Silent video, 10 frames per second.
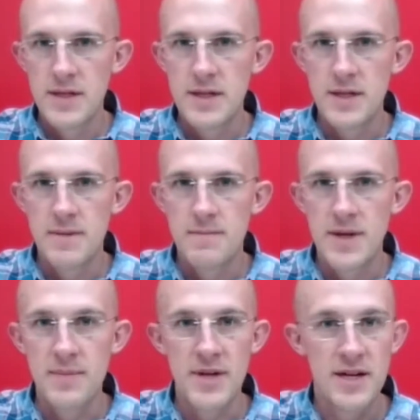
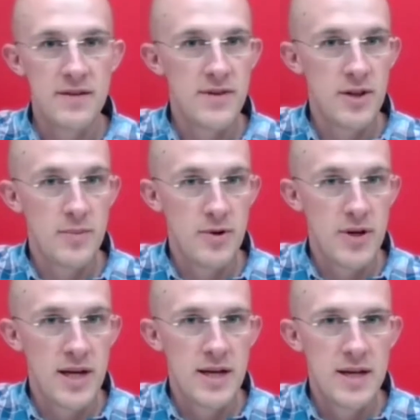I'm not a developer
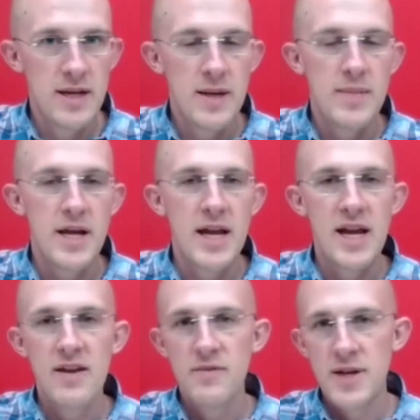yet, but I
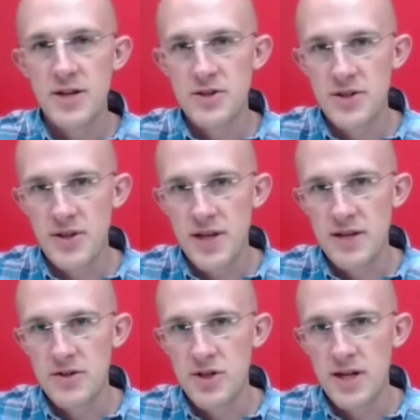have managed to
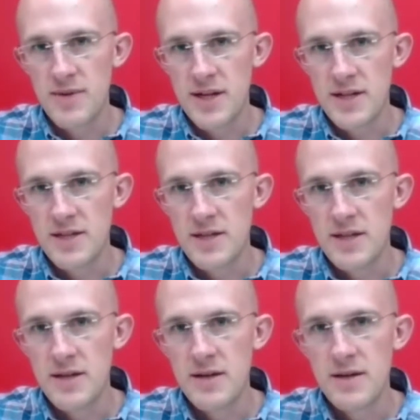land a job in IT